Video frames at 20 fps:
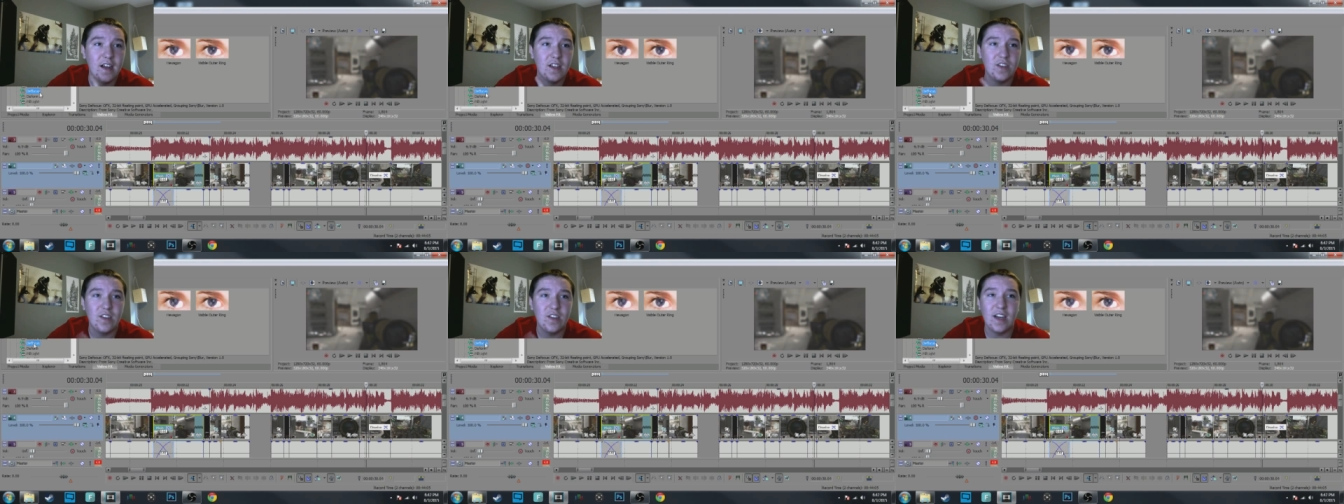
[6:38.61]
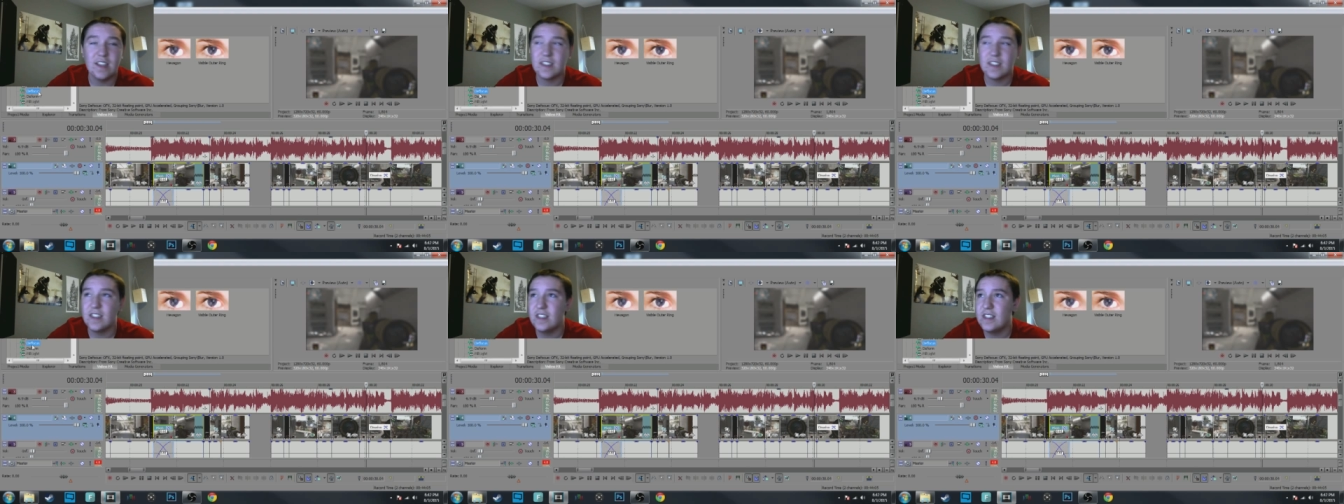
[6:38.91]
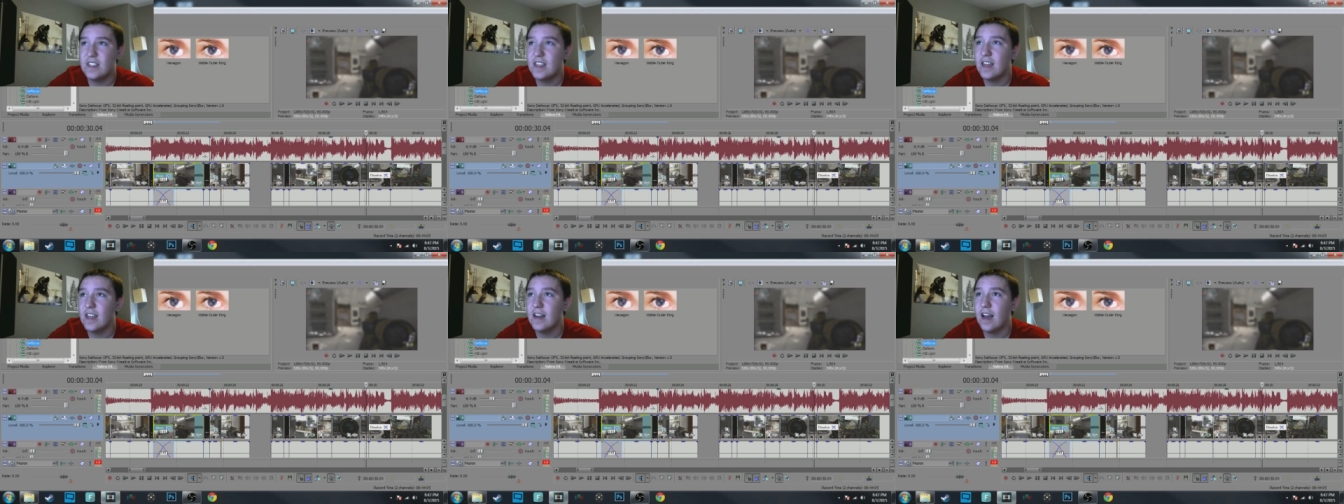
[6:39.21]
You guys can
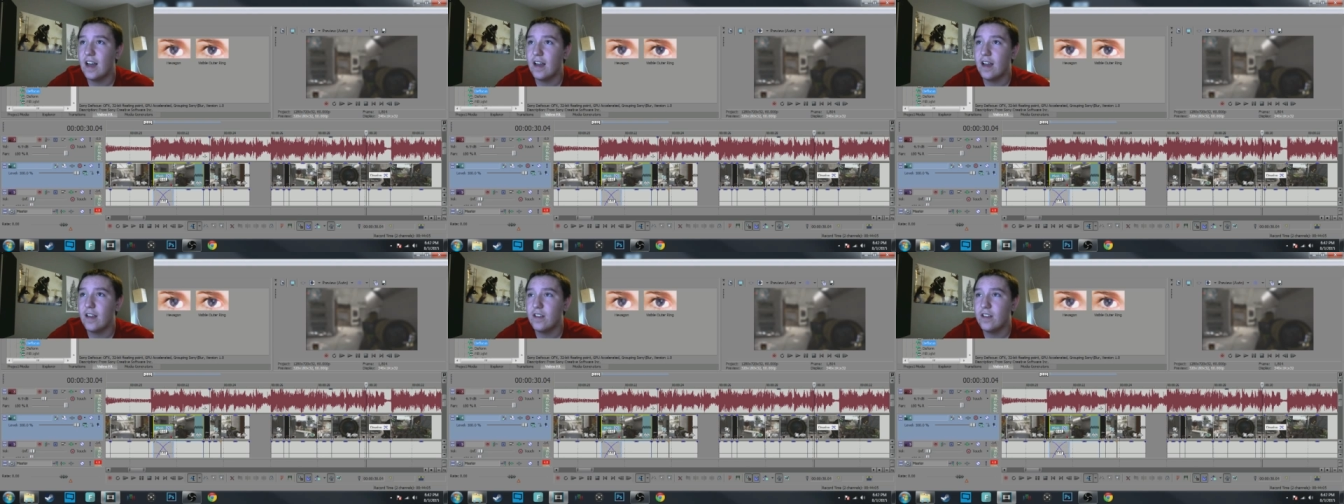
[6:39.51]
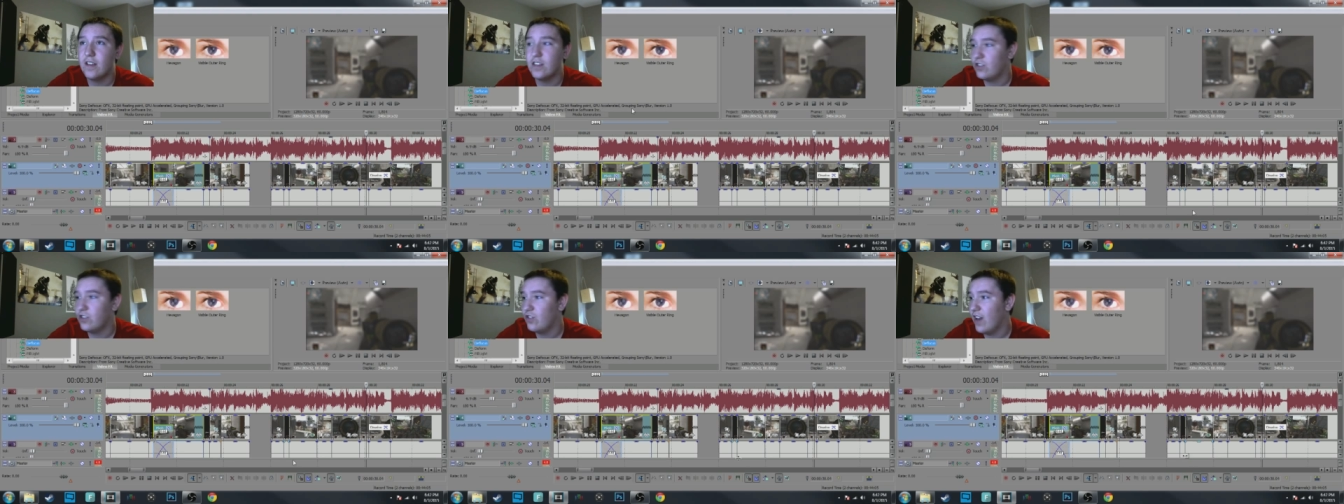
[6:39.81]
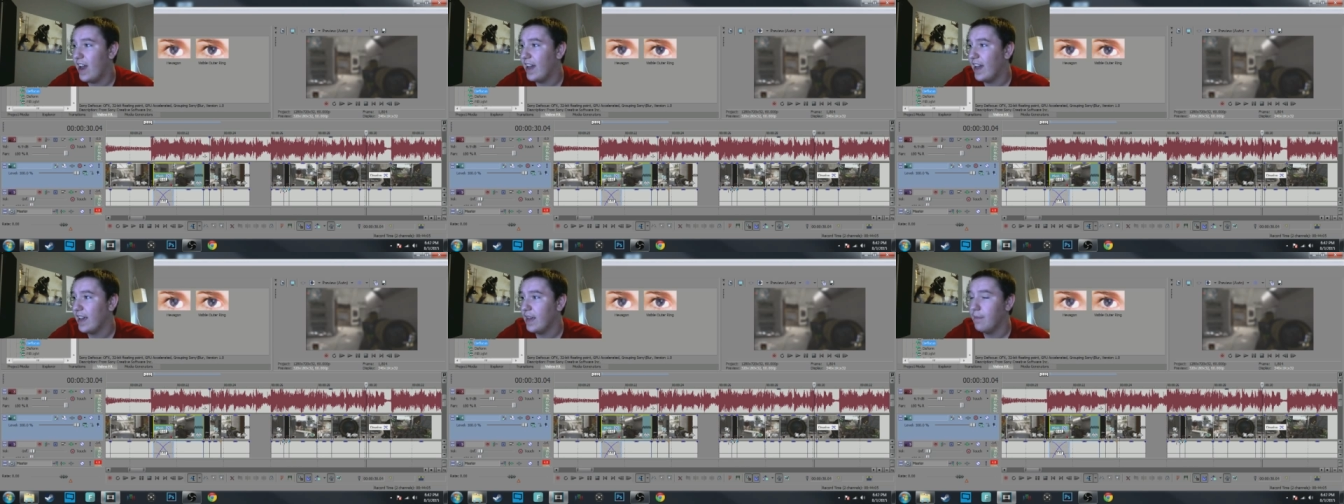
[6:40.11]
see it. You just
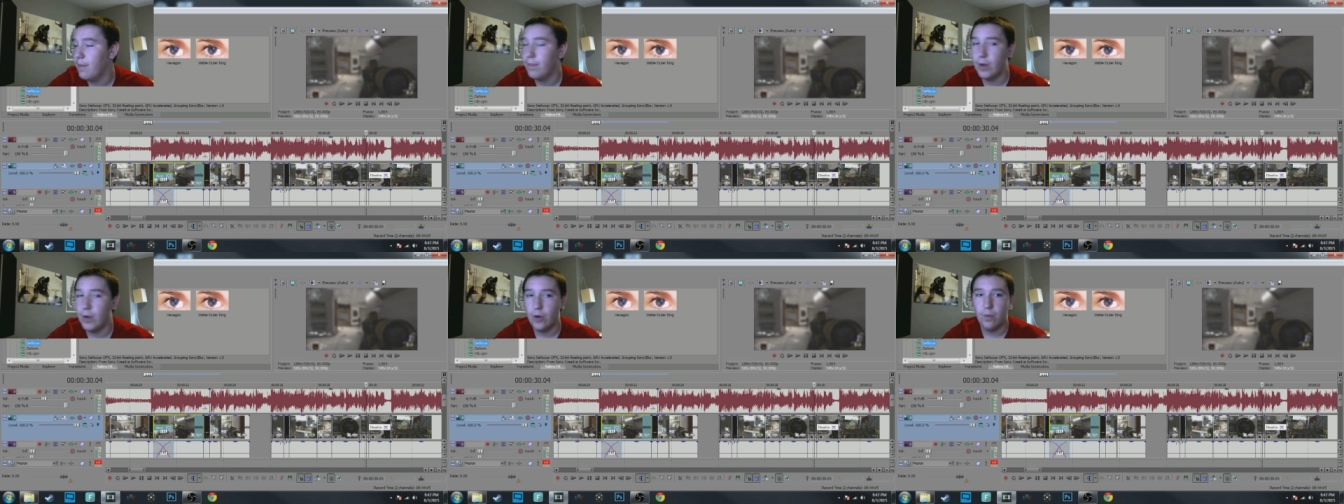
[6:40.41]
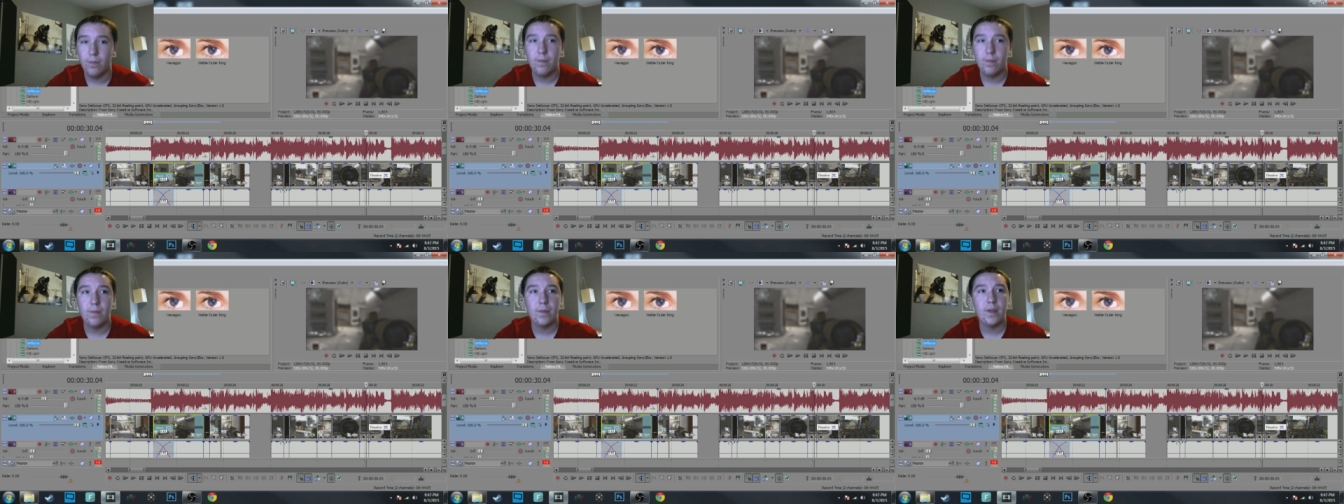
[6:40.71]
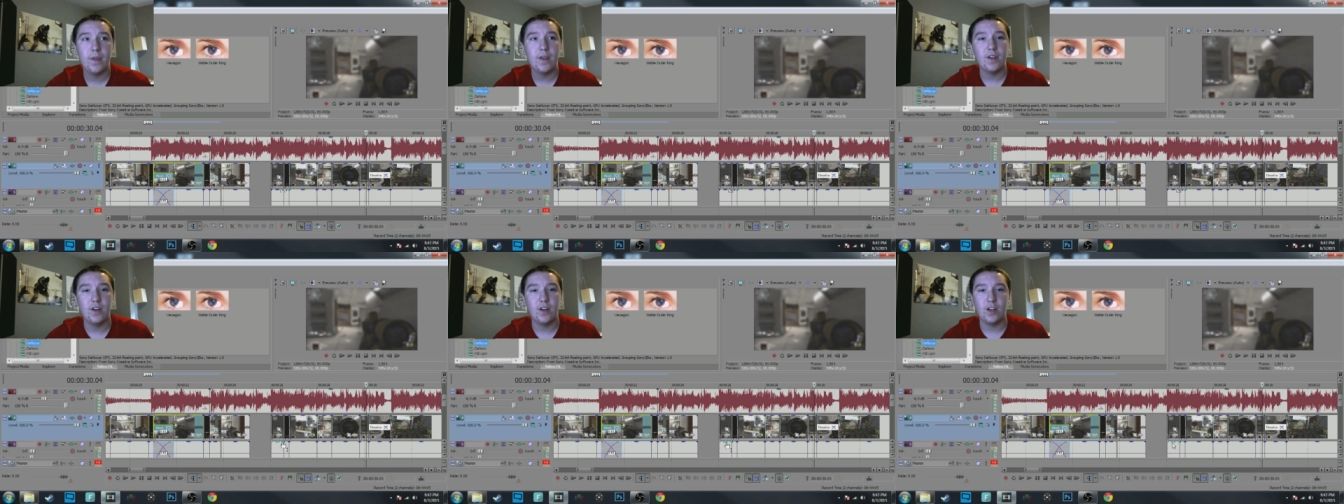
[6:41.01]
drag and boom.
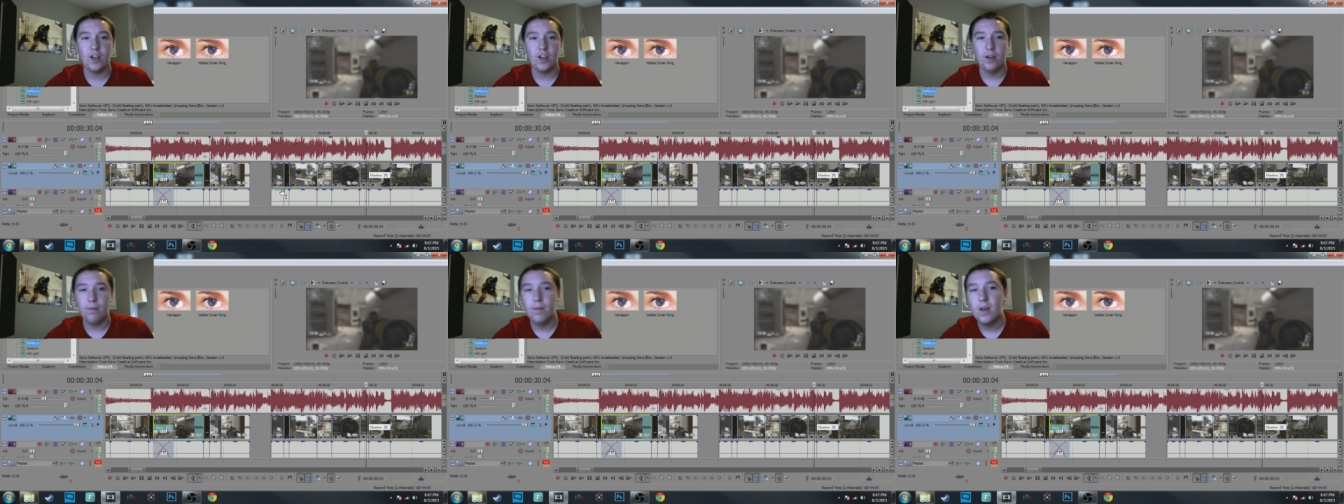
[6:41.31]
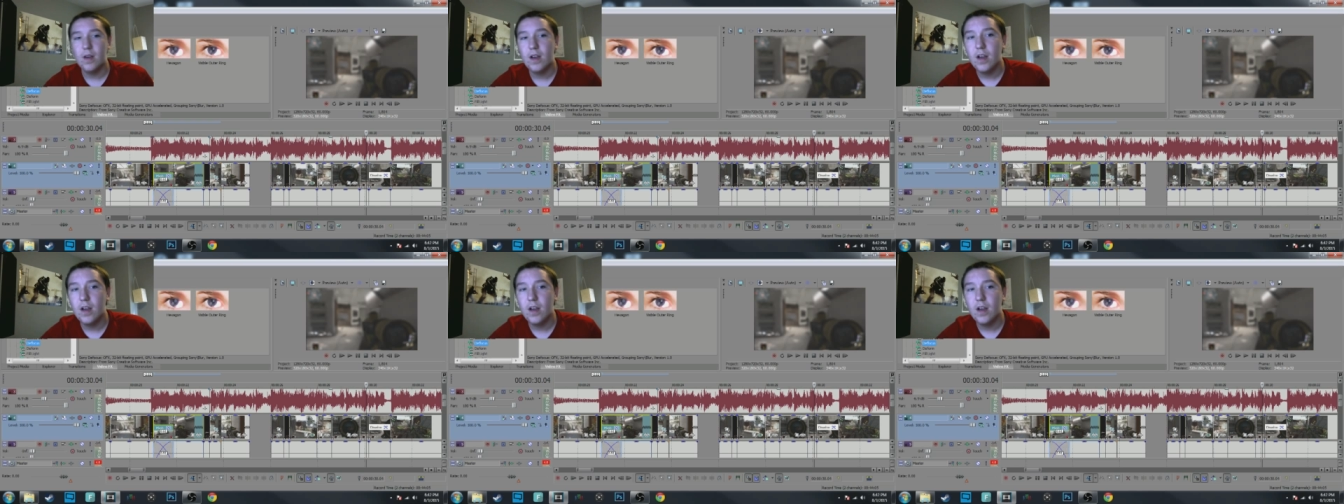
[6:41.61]
You're good.